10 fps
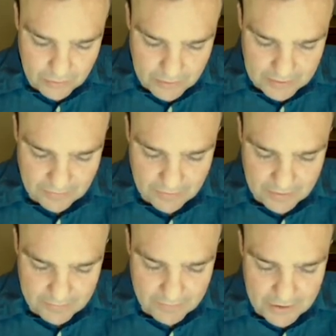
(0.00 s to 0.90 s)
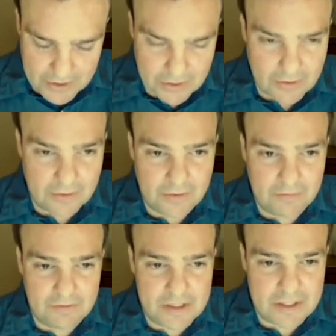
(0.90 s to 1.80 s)
that's the definition
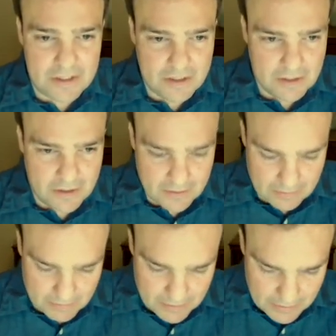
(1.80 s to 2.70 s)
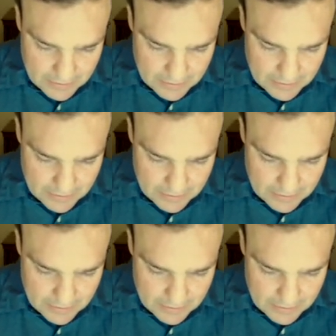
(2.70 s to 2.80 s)
of D, right?